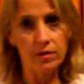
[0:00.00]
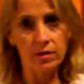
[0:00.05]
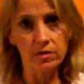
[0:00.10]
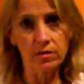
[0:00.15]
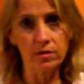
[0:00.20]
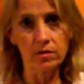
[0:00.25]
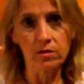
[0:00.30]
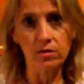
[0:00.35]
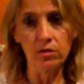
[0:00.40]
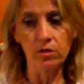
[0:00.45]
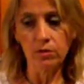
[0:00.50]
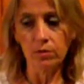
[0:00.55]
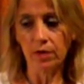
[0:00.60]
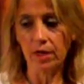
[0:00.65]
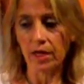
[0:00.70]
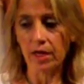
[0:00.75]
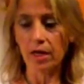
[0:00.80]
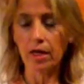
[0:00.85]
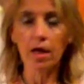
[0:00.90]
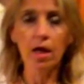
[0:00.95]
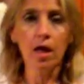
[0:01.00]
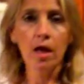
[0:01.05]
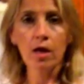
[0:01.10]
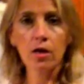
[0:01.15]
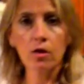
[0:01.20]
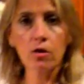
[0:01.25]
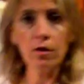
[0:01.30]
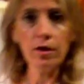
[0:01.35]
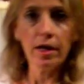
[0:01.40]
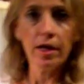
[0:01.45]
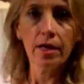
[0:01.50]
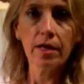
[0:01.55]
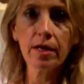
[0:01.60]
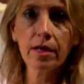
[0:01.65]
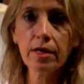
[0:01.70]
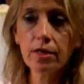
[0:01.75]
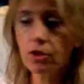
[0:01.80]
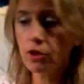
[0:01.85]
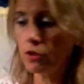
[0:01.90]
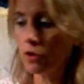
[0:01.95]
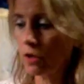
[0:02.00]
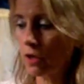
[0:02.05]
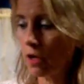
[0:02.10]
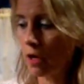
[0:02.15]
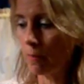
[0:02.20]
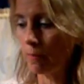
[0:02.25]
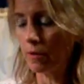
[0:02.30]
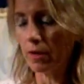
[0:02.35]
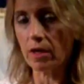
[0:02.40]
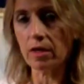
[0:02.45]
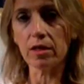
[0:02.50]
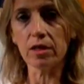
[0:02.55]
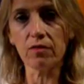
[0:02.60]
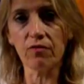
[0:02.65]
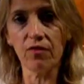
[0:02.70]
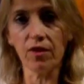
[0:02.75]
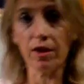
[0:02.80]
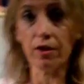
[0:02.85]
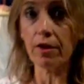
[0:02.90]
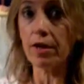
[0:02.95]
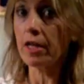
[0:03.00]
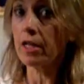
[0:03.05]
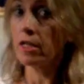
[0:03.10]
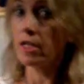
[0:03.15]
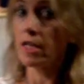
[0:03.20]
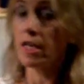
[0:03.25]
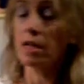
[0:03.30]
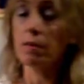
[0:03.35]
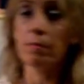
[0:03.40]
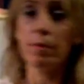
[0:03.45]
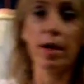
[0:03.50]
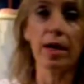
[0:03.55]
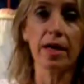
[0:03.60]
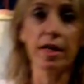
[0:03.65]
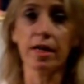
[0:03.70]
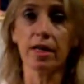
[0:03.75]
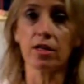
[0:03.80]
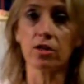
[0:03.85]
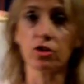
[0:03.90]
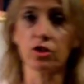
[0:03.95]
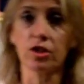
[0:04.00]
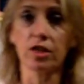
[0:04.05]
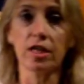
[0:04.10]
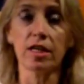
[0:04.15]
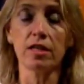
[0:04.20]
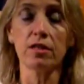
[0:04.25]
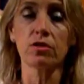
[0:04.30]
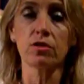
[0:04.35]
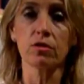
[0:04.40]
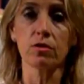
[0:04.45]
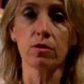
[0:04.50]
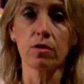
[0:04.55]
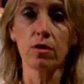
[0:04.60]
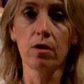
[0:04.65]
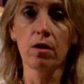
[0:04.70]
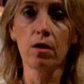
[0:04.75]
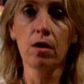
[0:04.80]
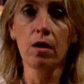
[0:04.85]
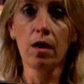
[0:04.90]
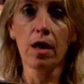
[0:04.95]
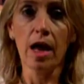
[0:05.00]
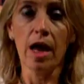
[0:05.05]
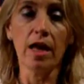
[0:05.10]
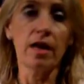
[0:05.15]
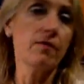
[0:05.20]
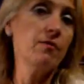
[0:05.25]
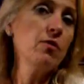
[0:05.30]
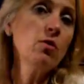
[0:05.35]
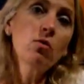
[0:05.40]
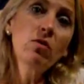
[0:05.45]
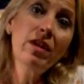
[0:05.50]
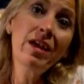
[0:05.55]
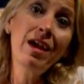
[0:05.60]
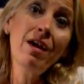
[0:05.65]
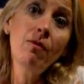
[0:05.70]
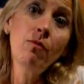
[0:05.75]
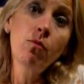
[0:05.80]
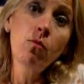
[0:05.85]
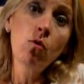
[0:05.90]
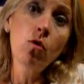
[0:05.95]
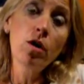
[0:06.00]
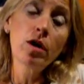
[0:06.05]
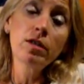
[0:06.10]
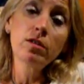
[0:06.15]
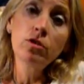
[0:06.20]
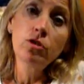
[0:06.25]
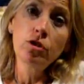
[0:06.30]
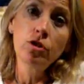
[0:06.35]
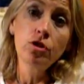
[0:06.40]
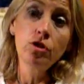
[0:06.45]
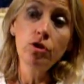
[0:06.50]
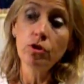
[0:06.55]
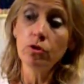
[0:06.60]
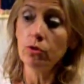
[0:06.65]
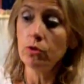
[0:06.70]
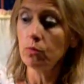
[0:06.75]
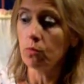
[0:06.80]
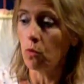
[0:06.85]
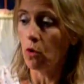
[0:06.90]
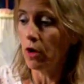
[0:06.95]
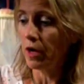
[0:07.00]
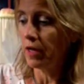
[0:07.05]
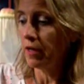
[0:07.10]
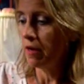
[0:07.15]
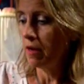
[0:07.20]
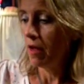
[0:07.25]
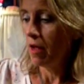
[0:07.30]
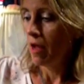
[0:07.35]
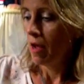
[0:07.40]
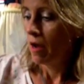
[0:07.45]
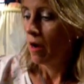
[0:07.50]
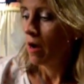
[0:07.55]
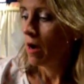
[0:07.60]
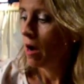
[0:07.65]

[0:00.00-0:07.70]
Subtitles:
while this is doing, go ahead and get you a couple of very clean baking sheets. And if you only have one, just use one.